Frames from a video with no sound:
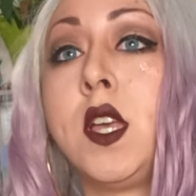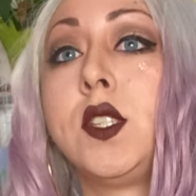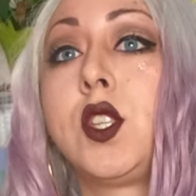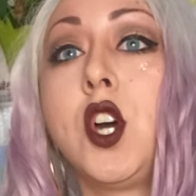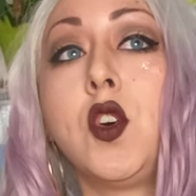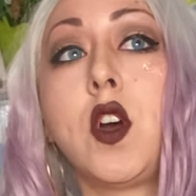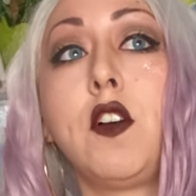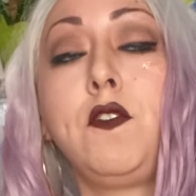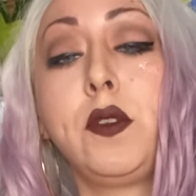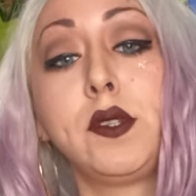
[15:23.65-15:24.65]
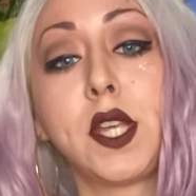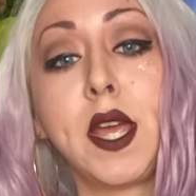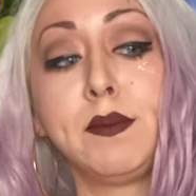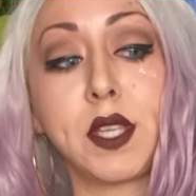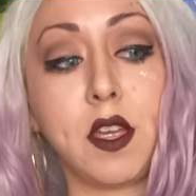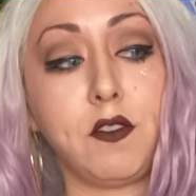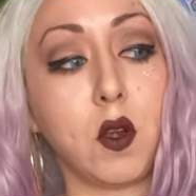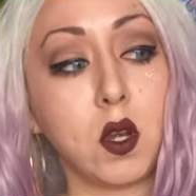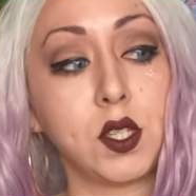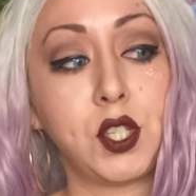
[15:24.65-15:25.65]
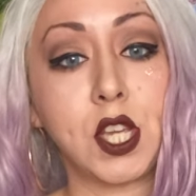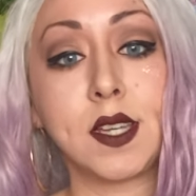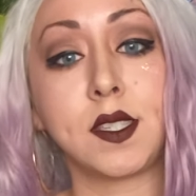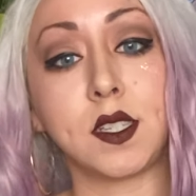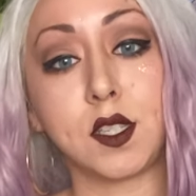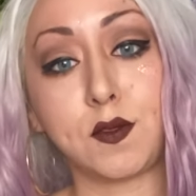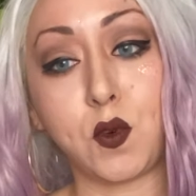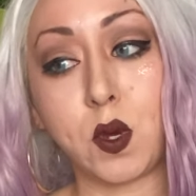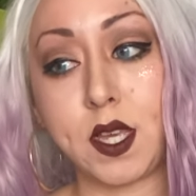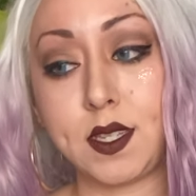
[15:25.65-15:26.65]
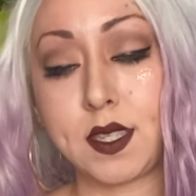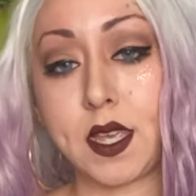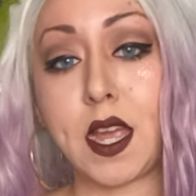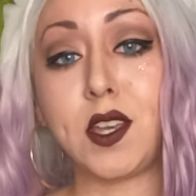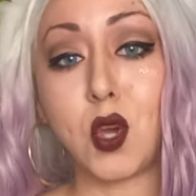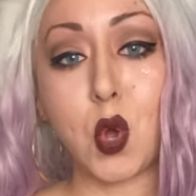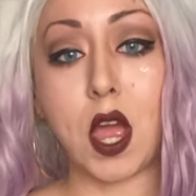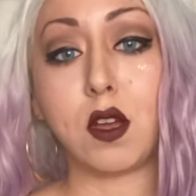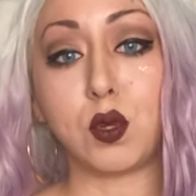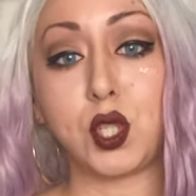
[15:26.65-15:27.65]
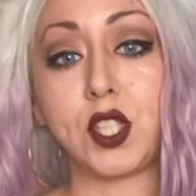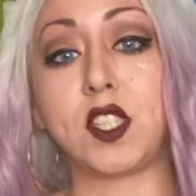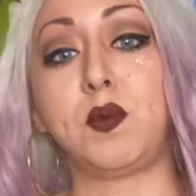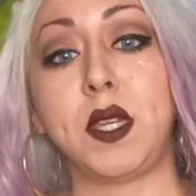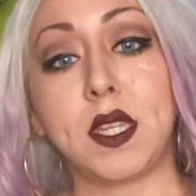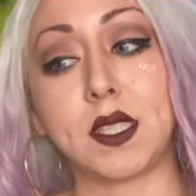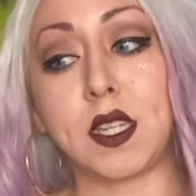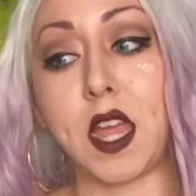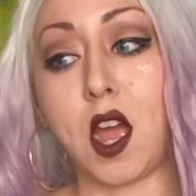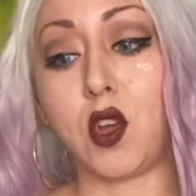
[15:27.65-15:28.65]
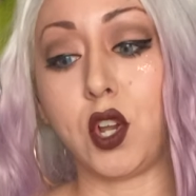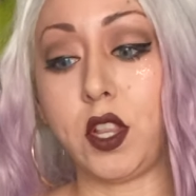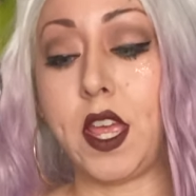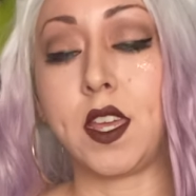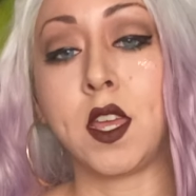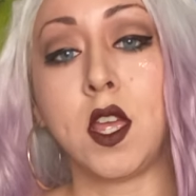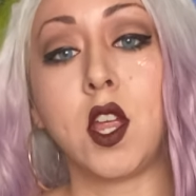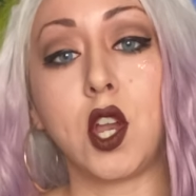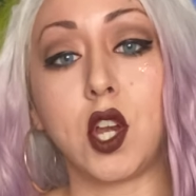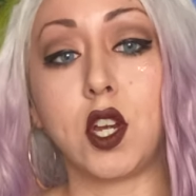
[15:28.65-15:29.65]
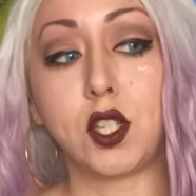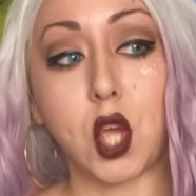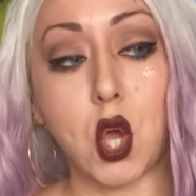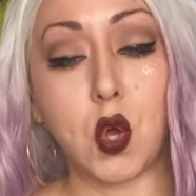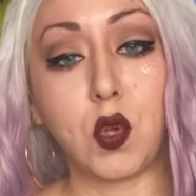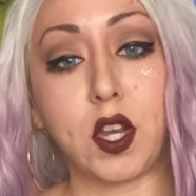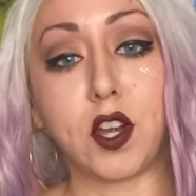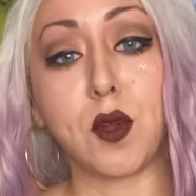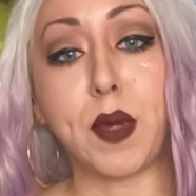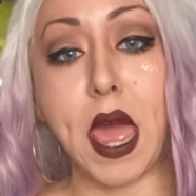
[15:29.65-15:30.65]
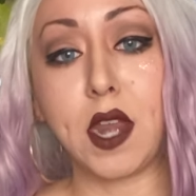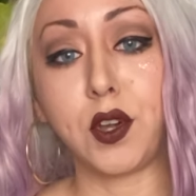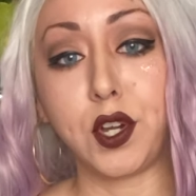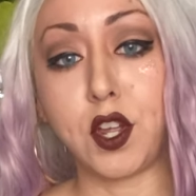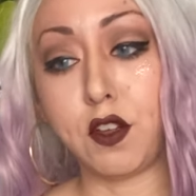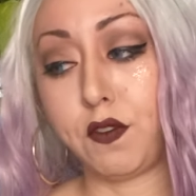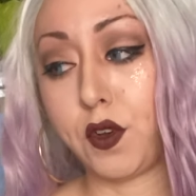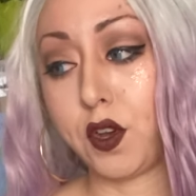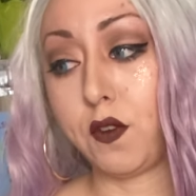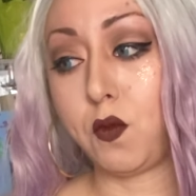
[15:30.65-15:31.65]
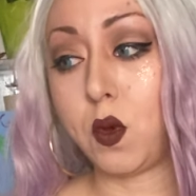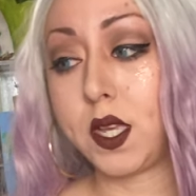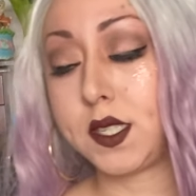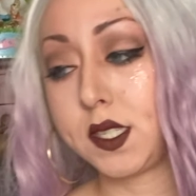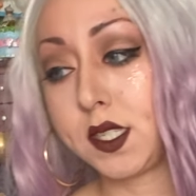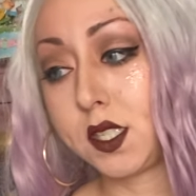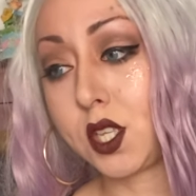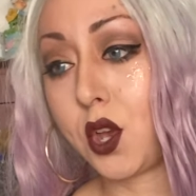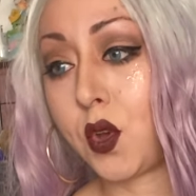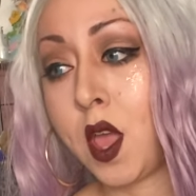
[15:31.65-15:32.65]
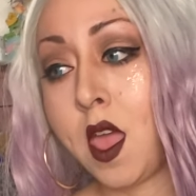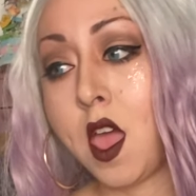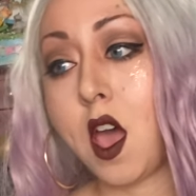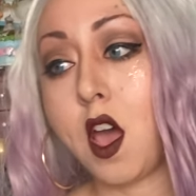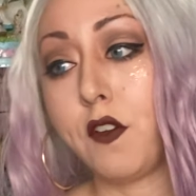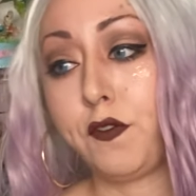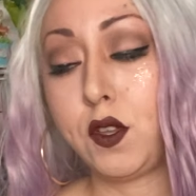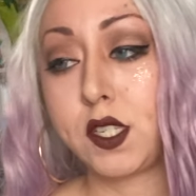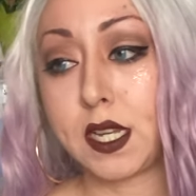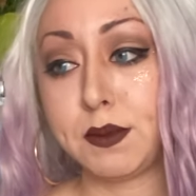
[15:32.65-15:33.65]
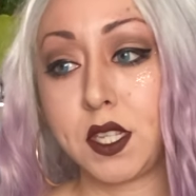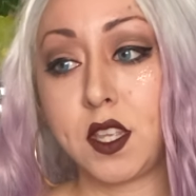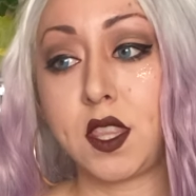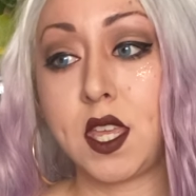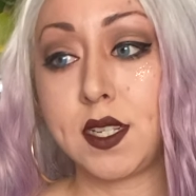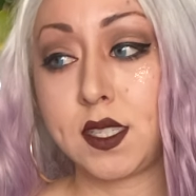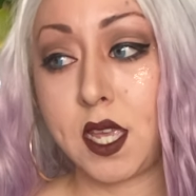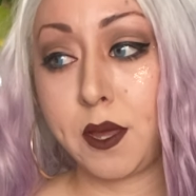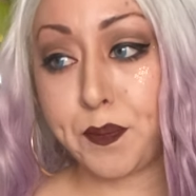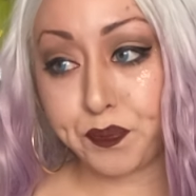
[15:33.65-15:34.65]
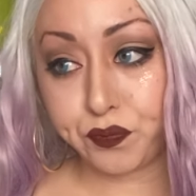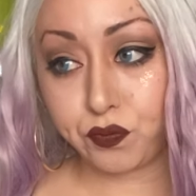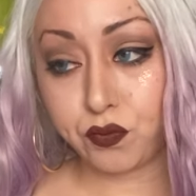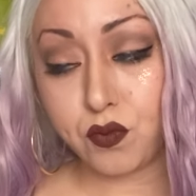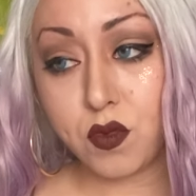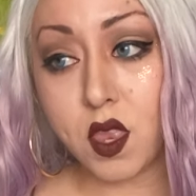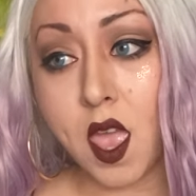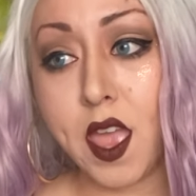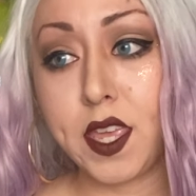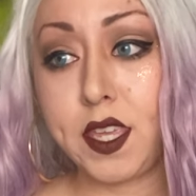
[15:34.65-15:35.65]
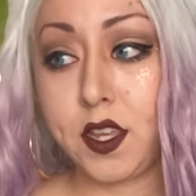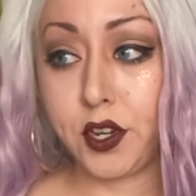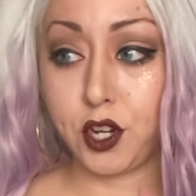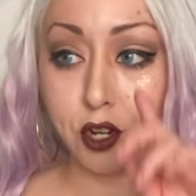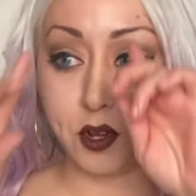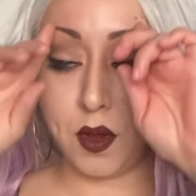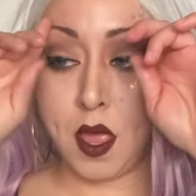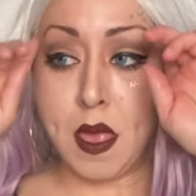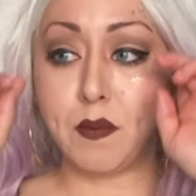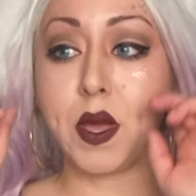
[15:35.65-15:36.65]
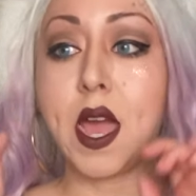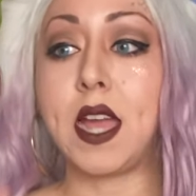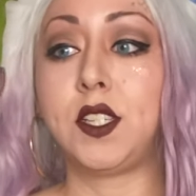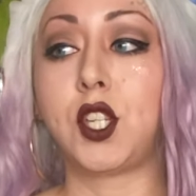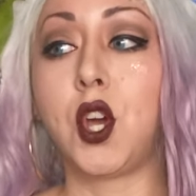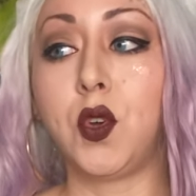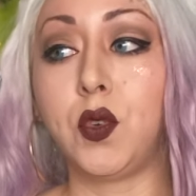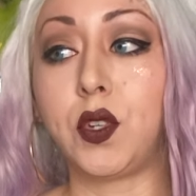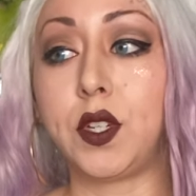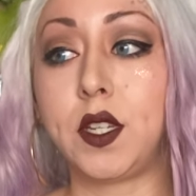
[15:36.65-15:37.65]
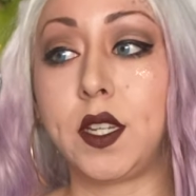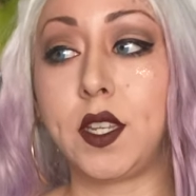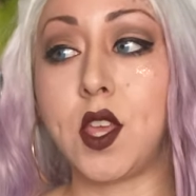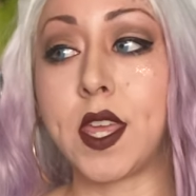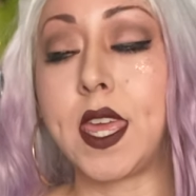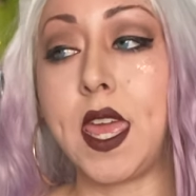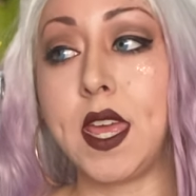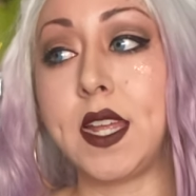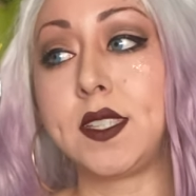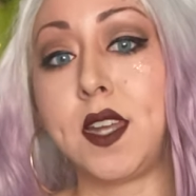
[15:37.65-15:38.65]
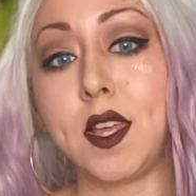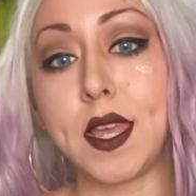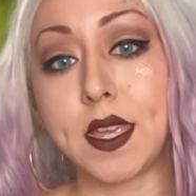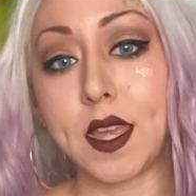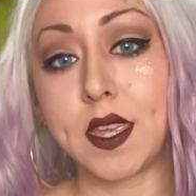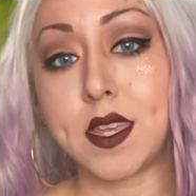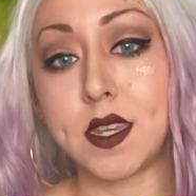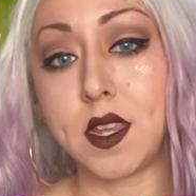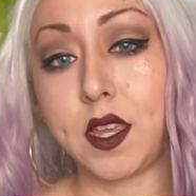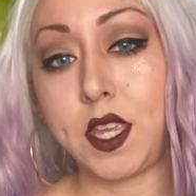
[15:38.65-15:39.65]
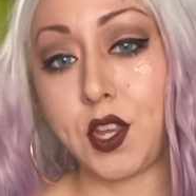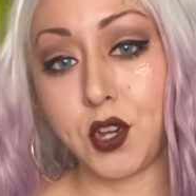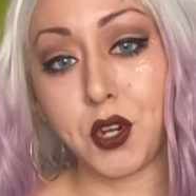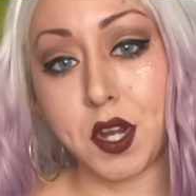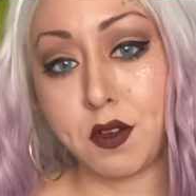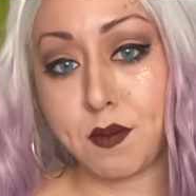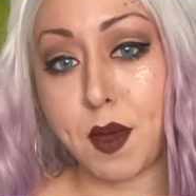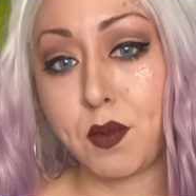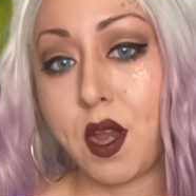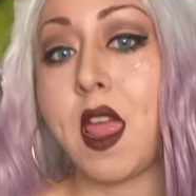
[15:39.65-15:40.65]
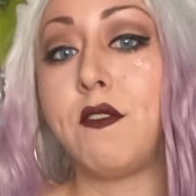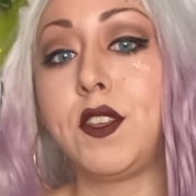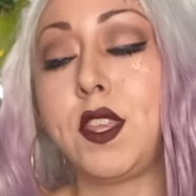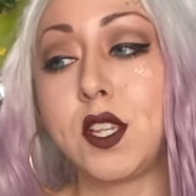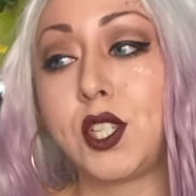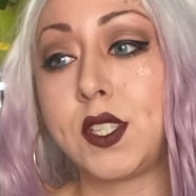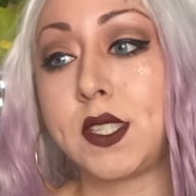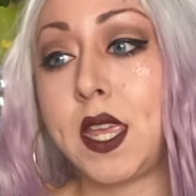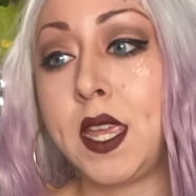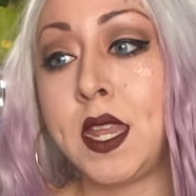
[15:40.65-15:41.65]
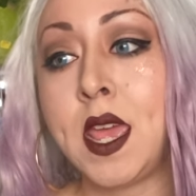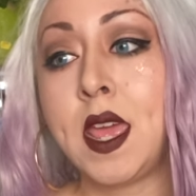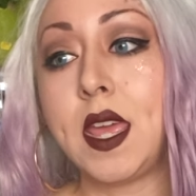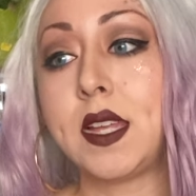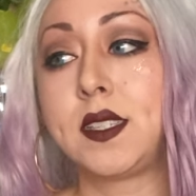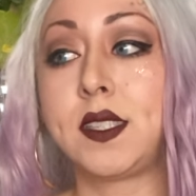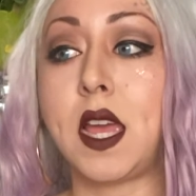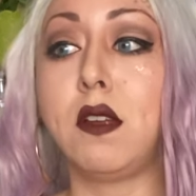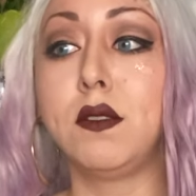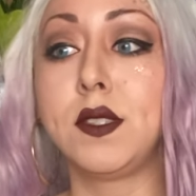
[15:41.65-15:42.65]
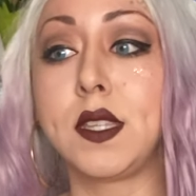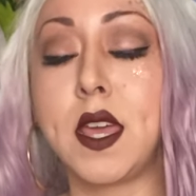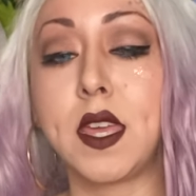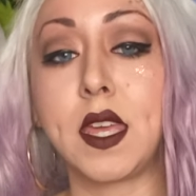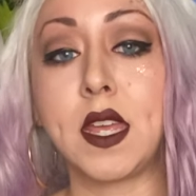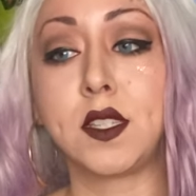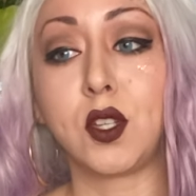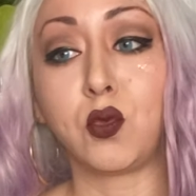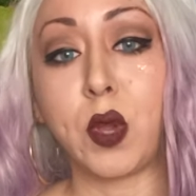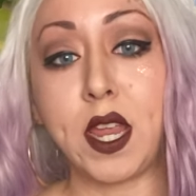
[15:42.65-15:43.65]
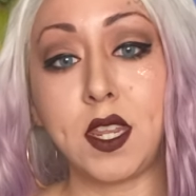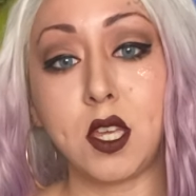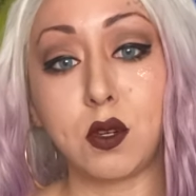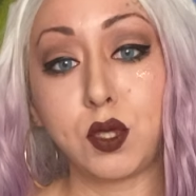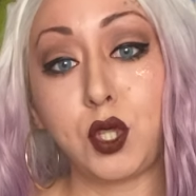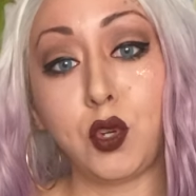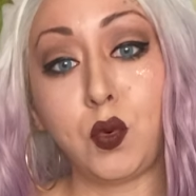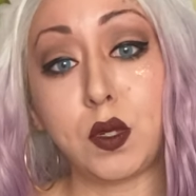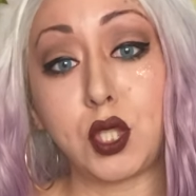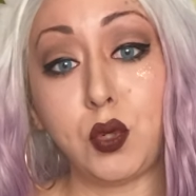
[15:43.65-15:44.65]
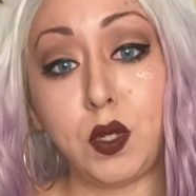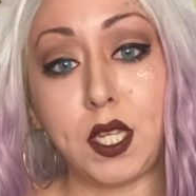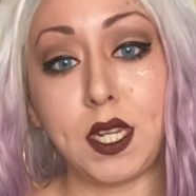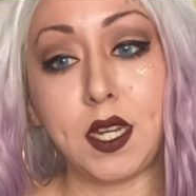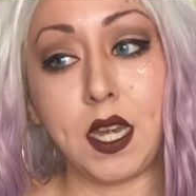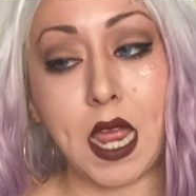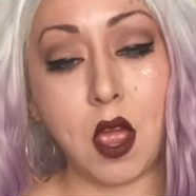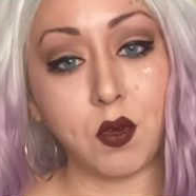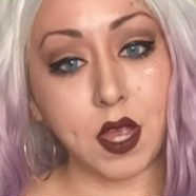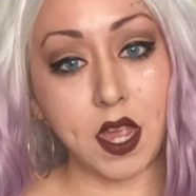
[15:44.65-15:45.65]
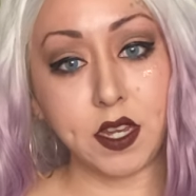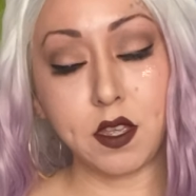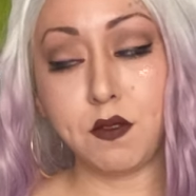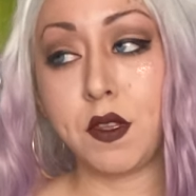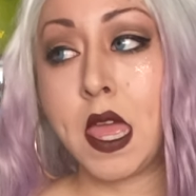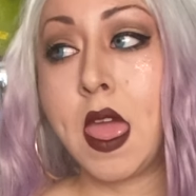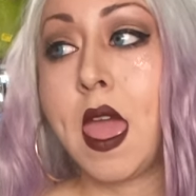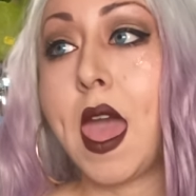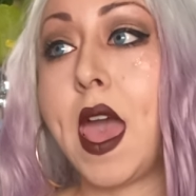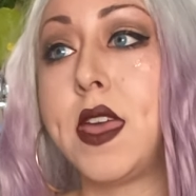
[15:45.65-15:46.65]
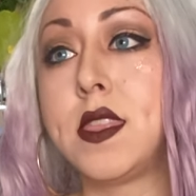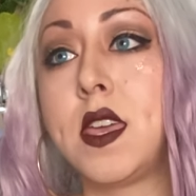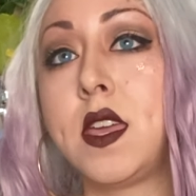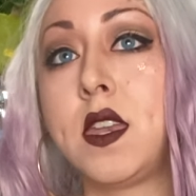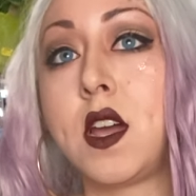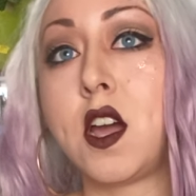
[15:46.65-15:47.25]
So a few times I've heard Jessa's voice, like I know how she speaks and how her like her tone and her pattern of her voice is. So a few times in the Theta State, I hear her, but it's not like I can hear her and remember everything she's saying. It sounds like it's a radio tuning in and out kind of. And then,